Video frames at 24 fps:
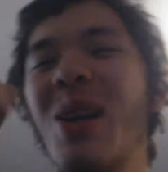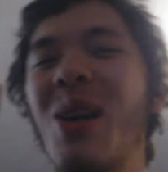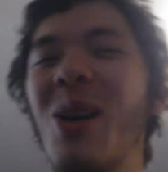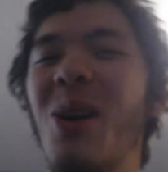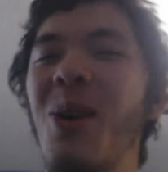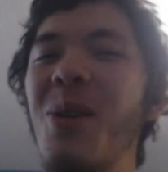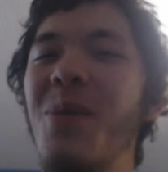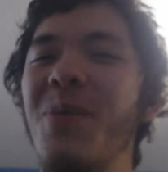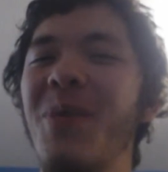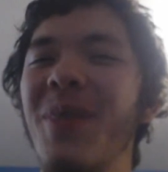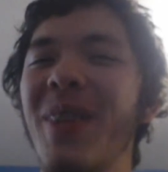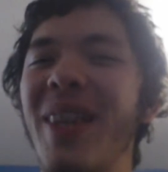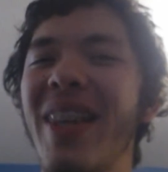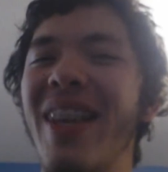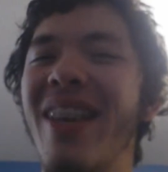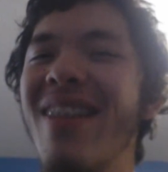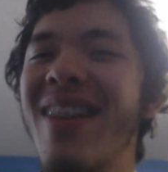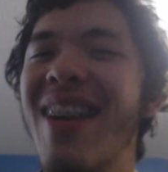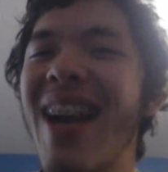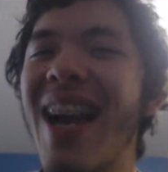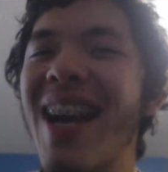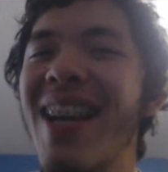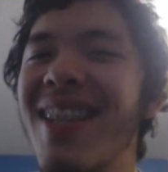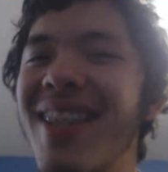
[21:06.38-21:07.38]
hopefully
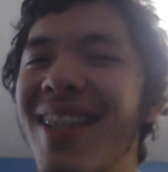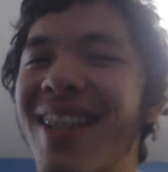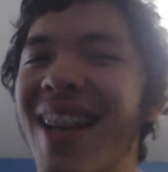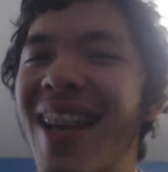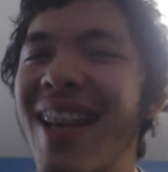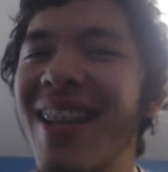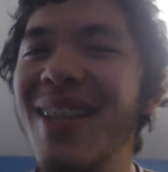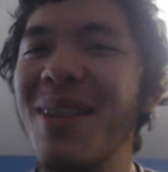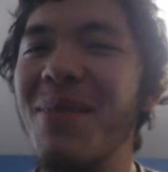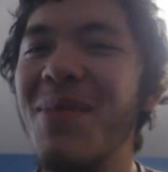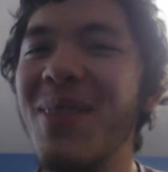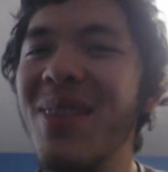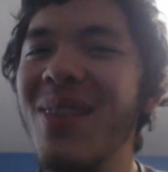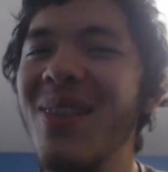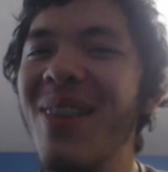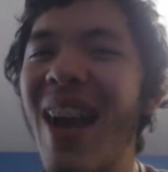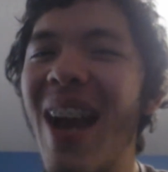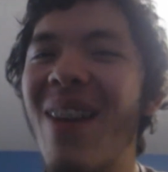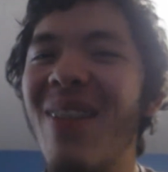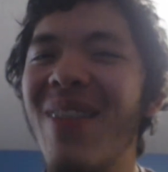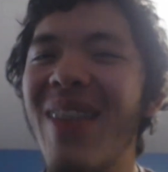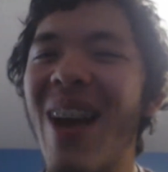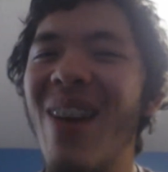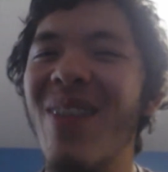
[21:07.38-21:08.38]
you guys stay
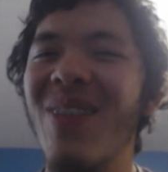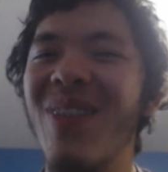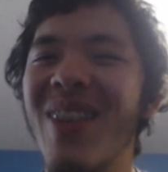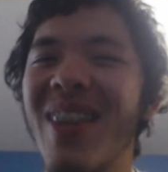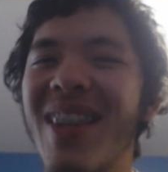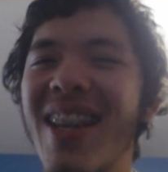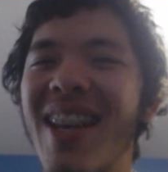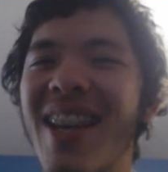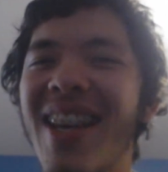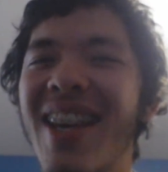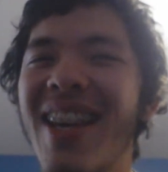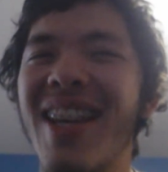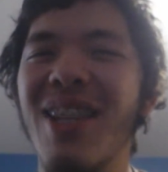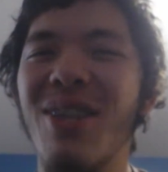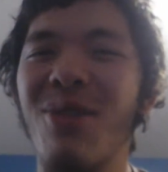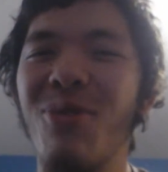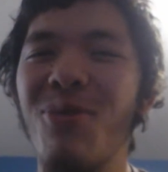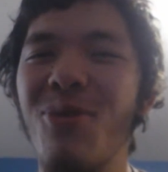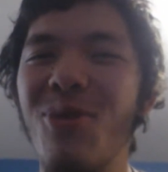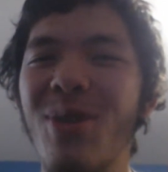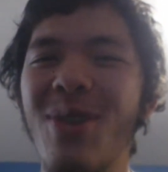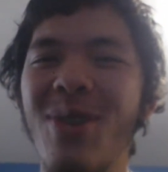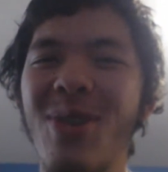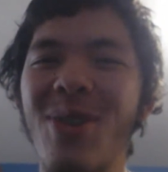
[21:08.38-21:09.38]
subscribed after this.
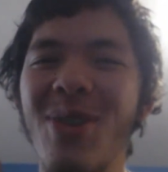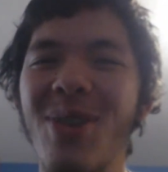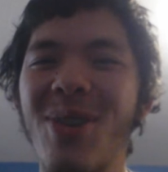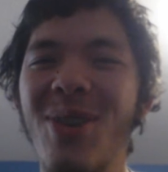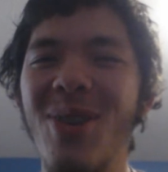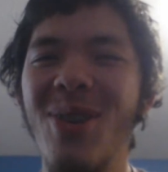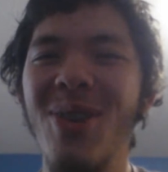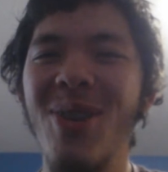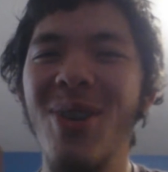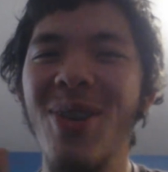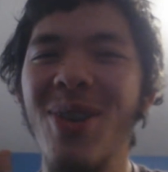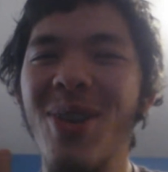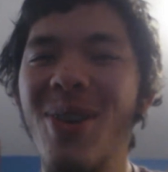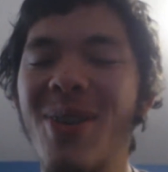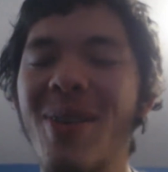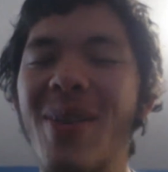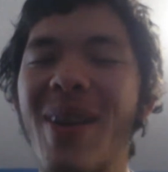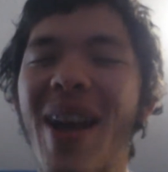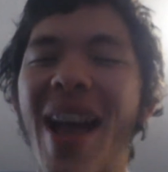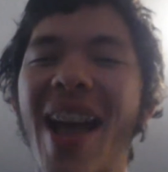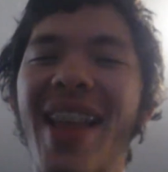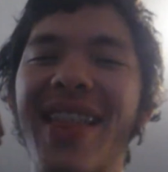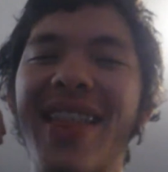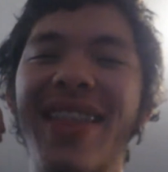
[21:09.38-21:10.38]

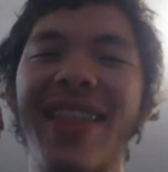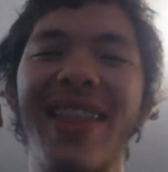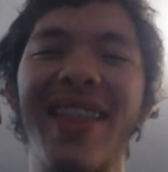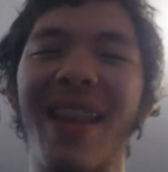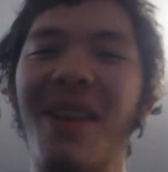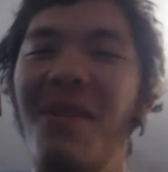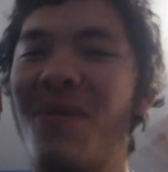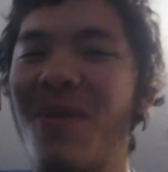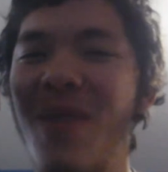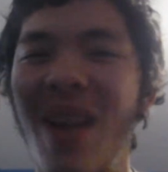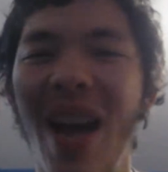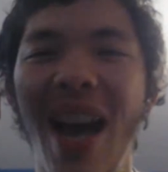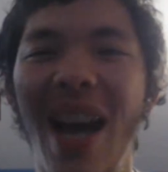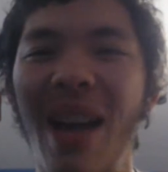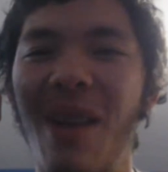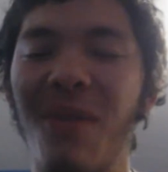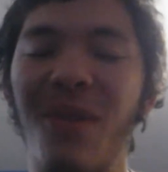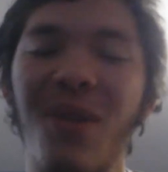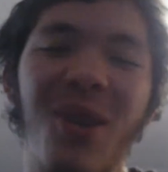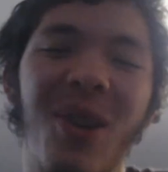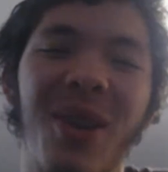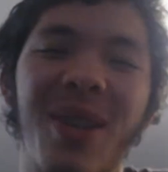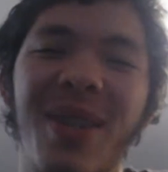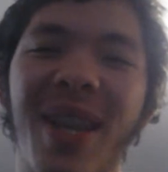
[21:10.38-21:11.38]
Woo! And if not,
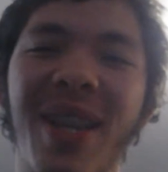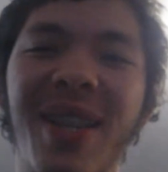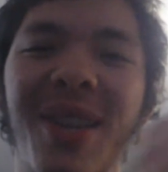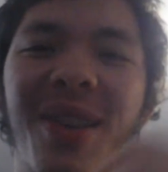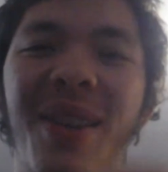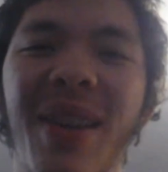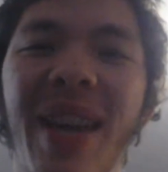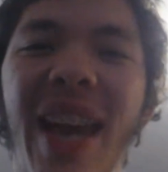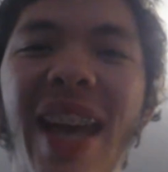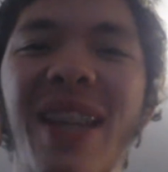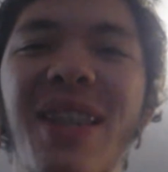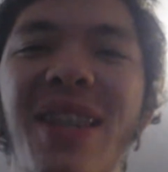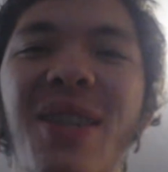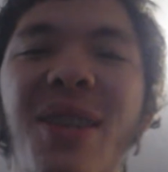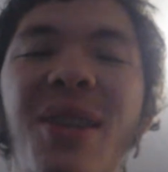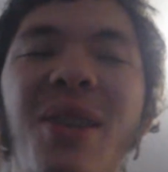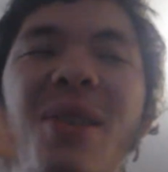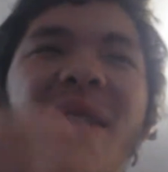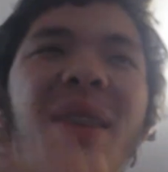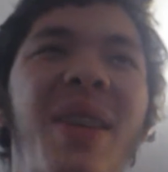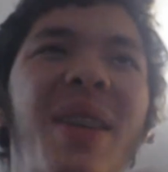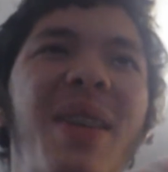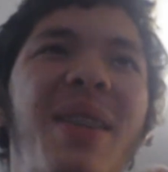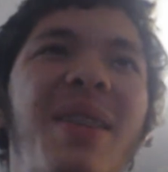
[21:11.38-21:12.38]
of course, that's okay
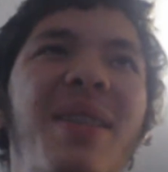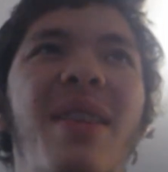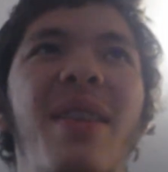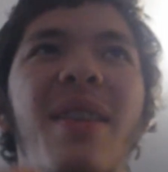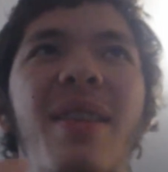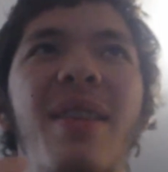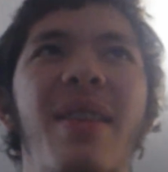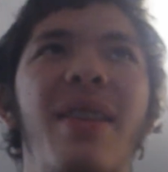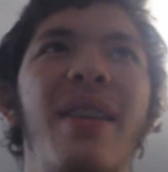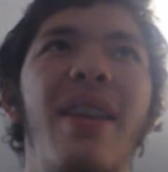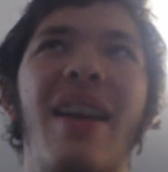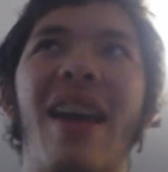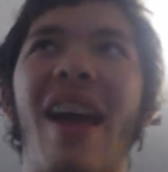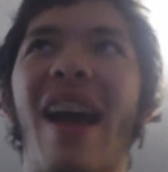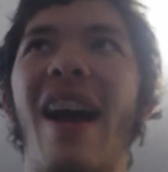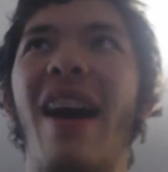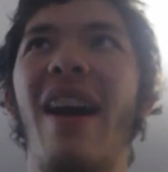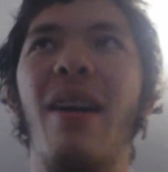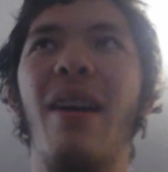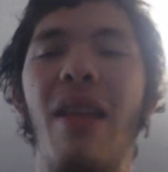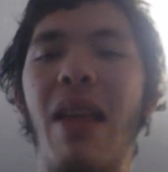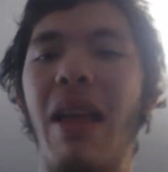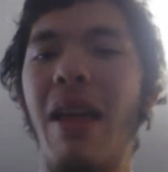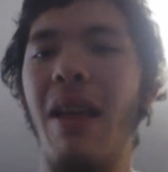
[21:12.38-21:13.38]
too, because
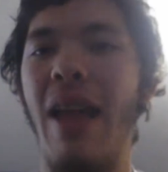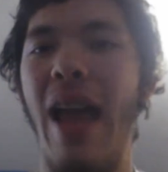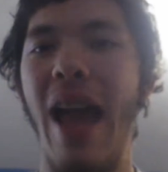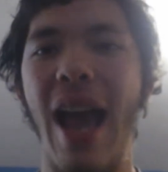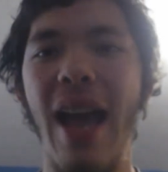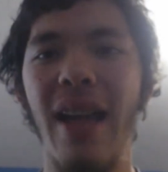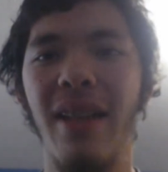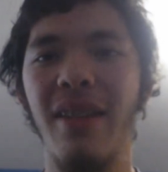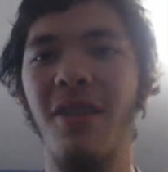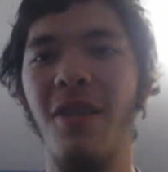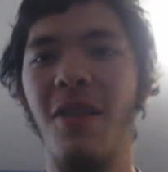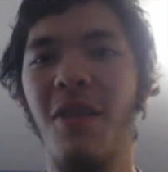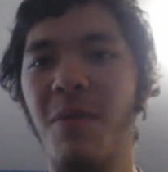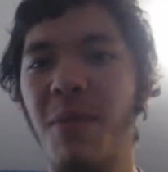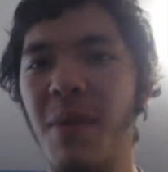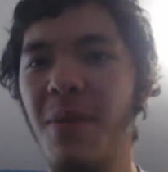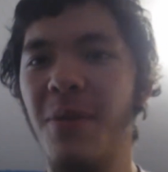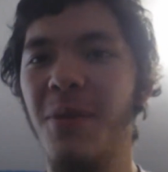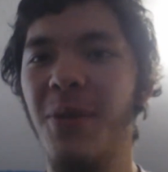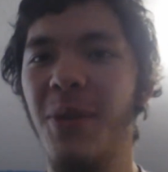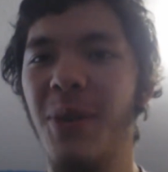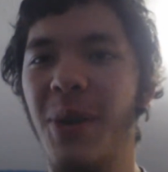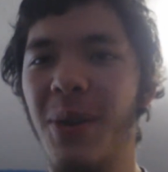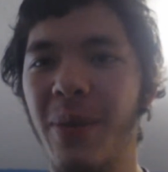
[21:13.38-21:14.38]
it had to have
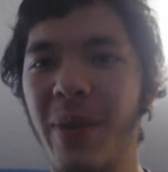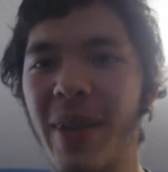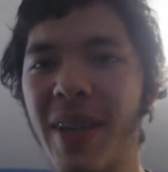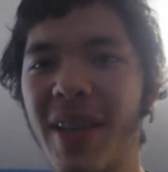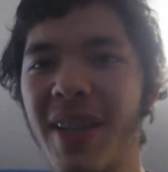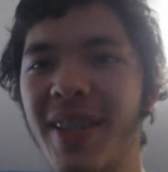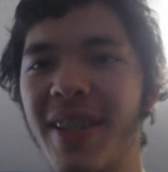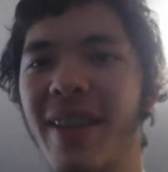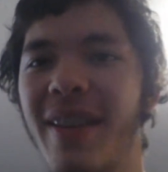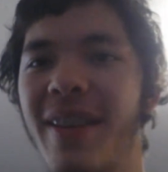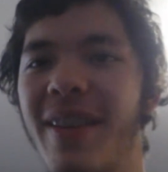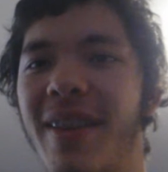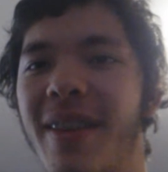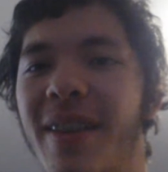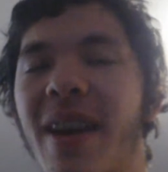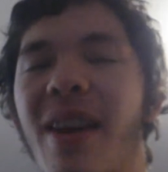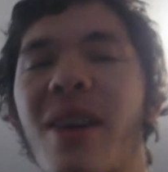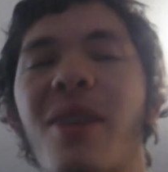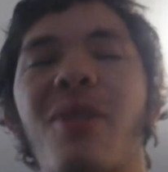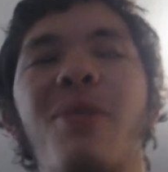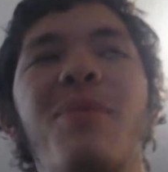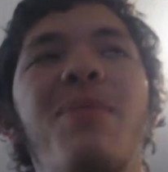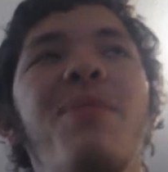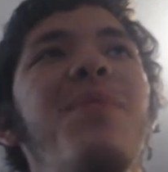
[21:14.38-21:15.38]
been for a reason, you
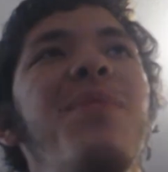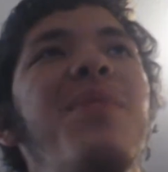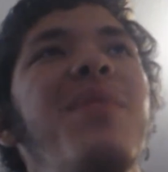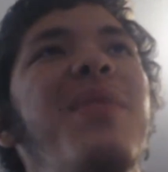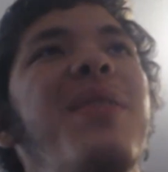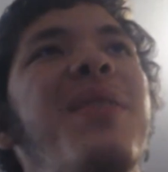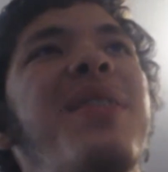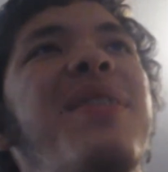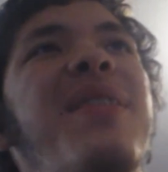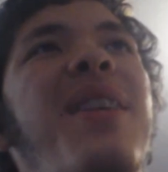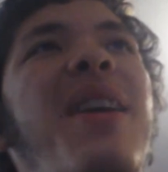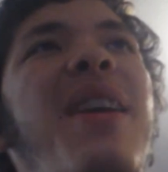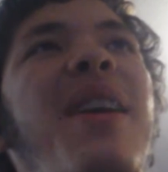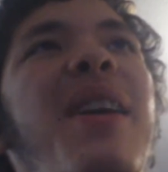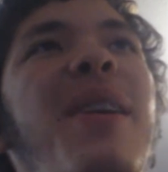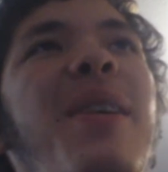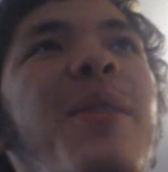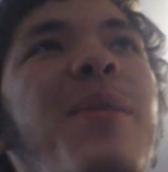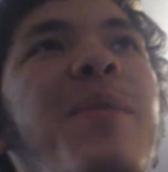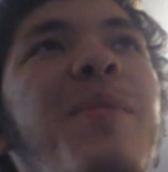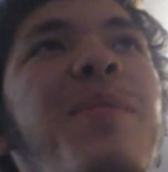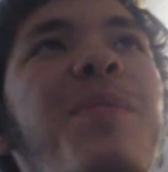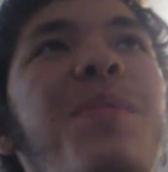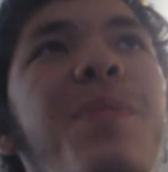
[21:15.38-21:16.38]
know?
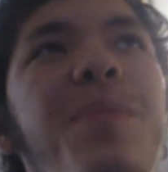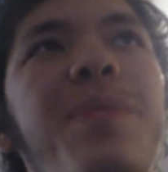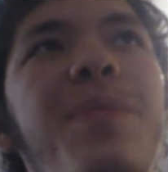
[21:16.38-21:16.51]
So